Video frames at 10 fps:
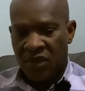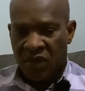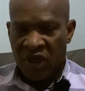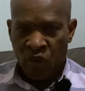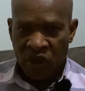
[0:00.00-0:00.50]

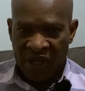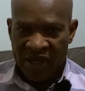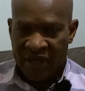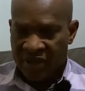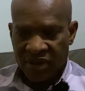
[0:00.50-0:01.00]
you will
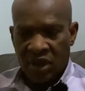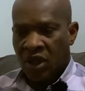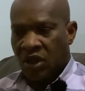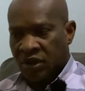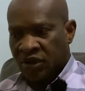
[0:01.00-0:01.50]
leak
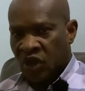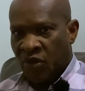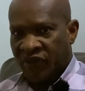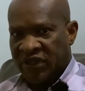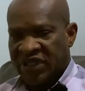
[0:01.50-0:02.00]
on top
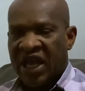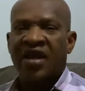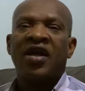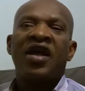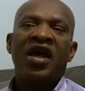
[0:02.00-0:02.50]
of the sun,
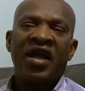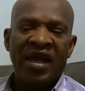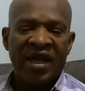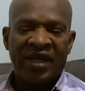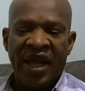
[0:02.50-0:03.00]
and
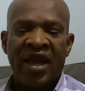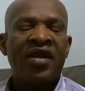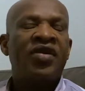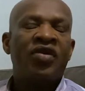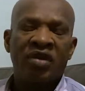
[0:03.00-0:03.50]
then
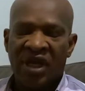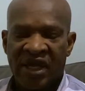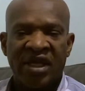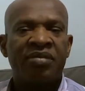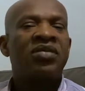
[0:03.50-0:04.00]
you let
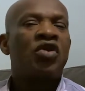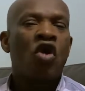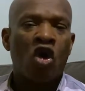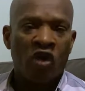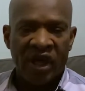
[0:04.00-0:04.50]
them
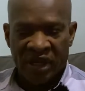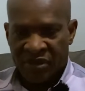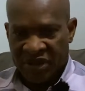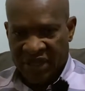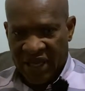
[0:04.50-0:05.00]
correct the
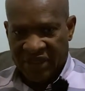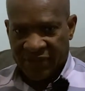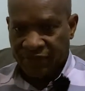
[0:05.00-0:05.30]
mistakes.